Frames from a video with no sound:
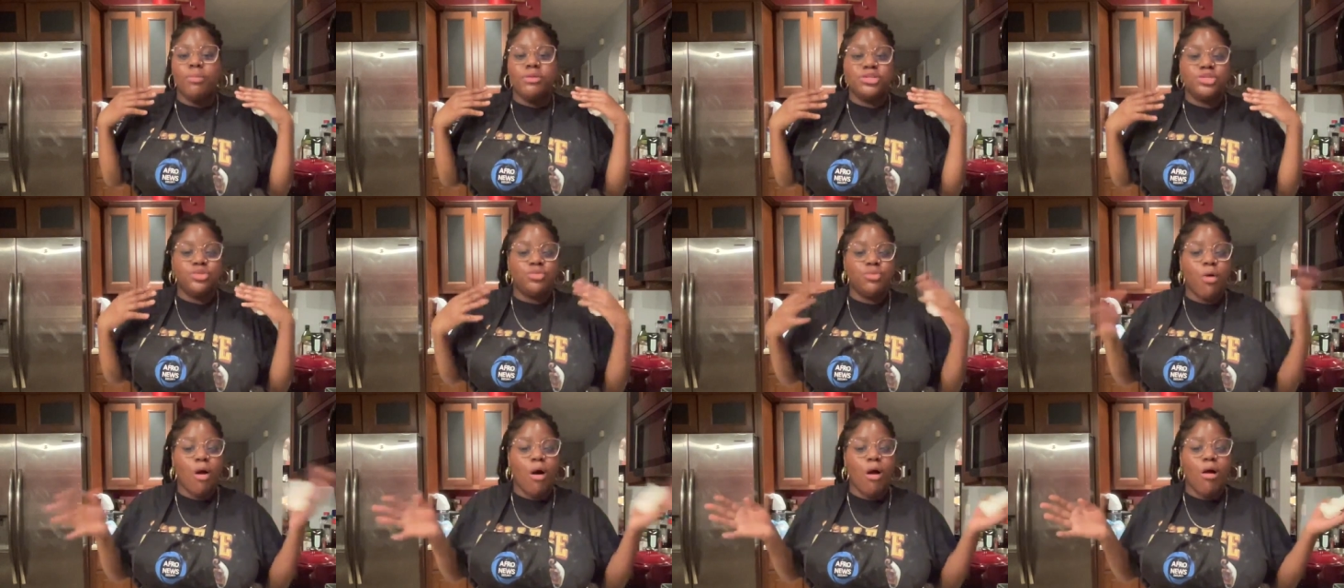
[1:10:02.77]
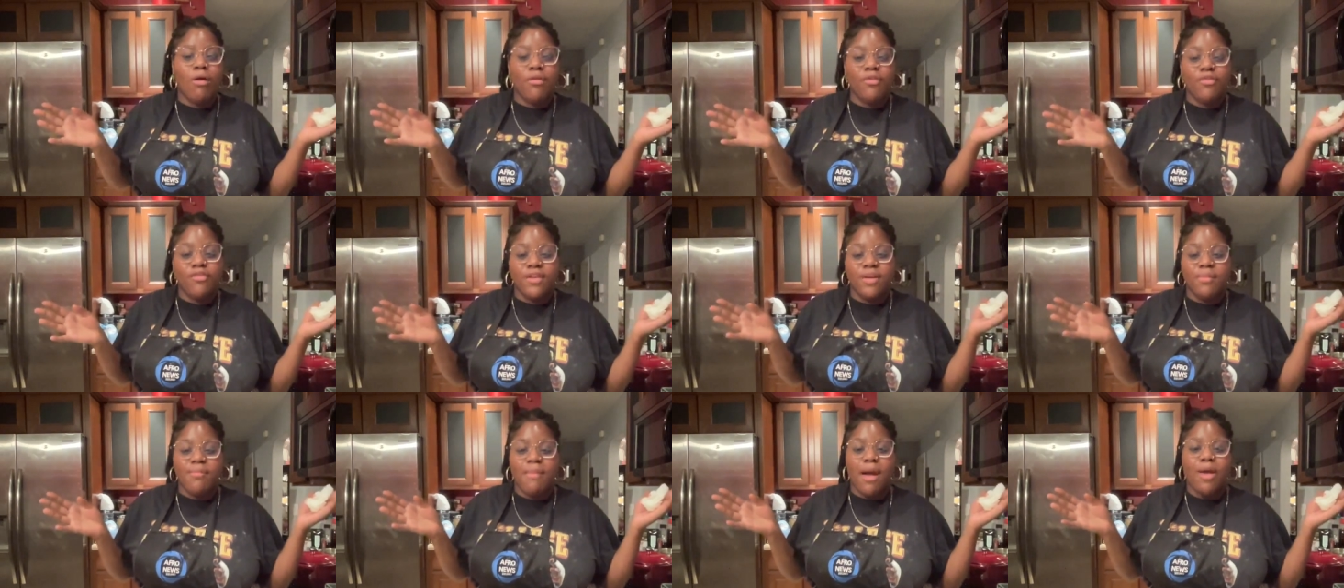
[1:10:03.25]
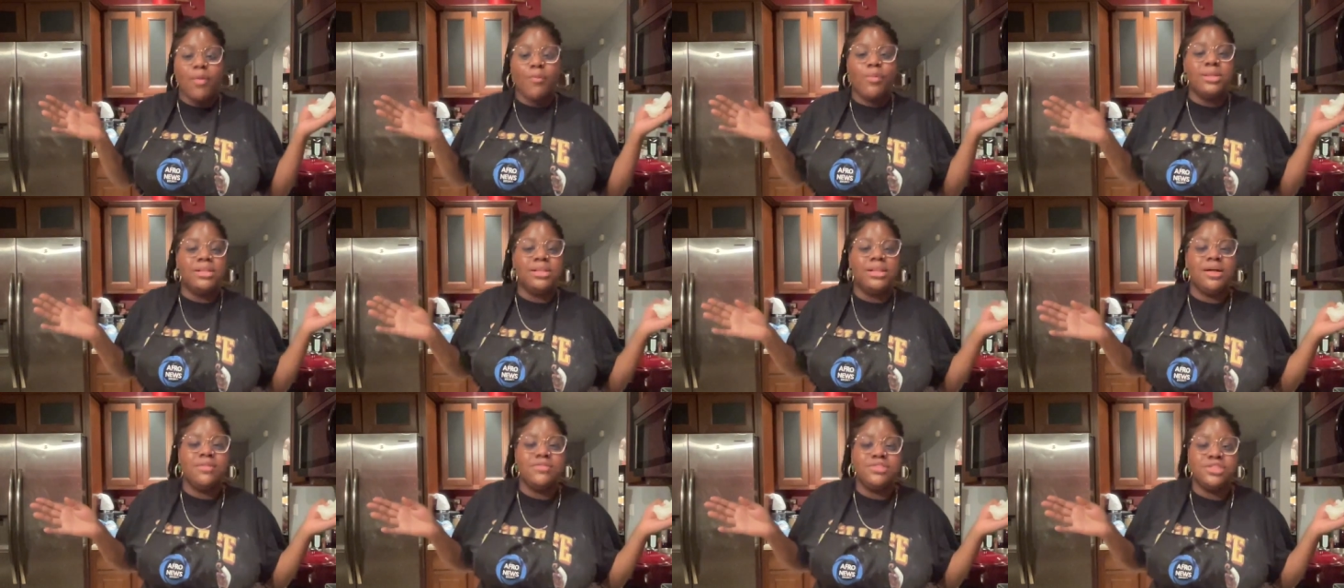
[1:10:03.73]
to all feedback. We
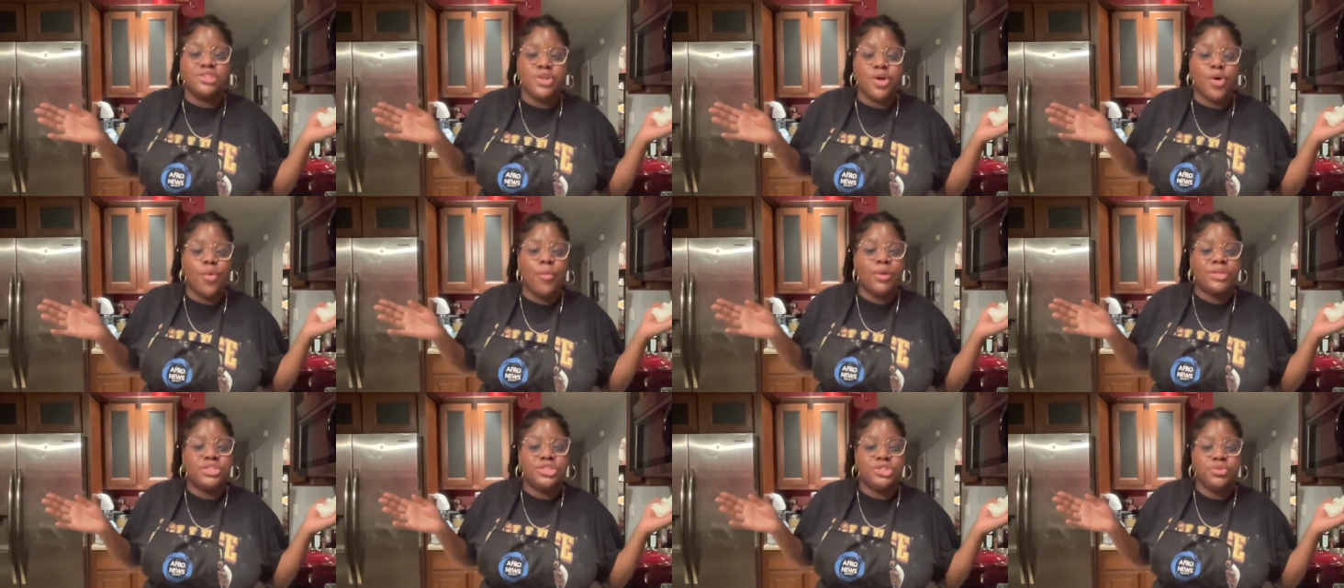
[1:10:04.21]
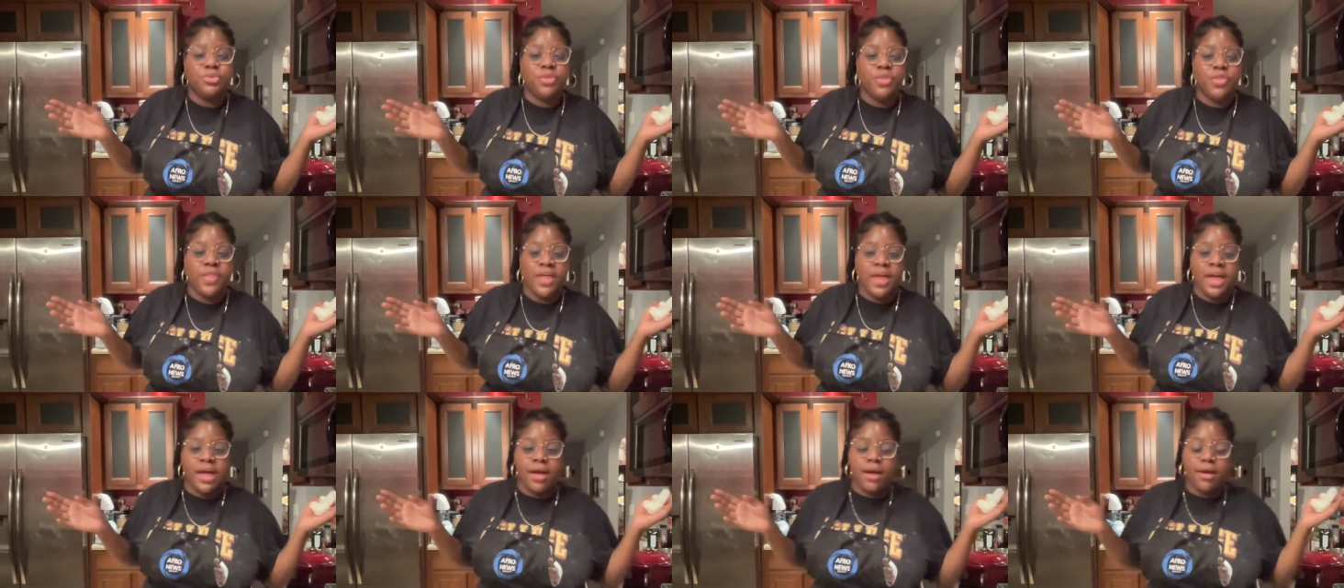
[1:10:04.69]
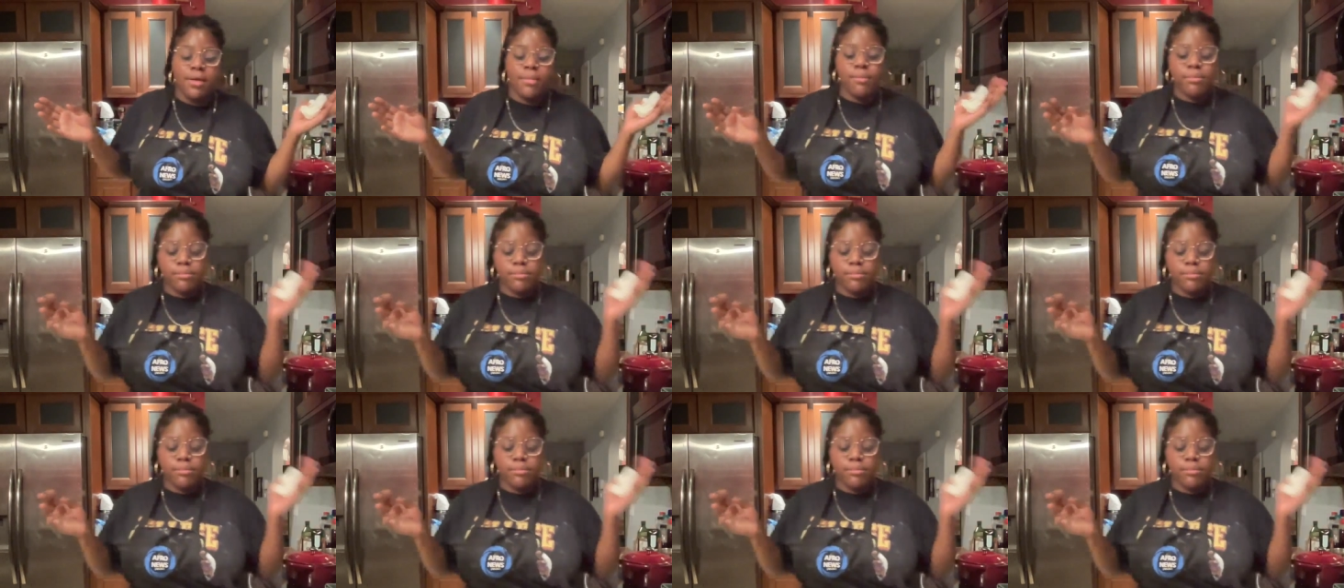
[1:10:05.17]
love to know what you think.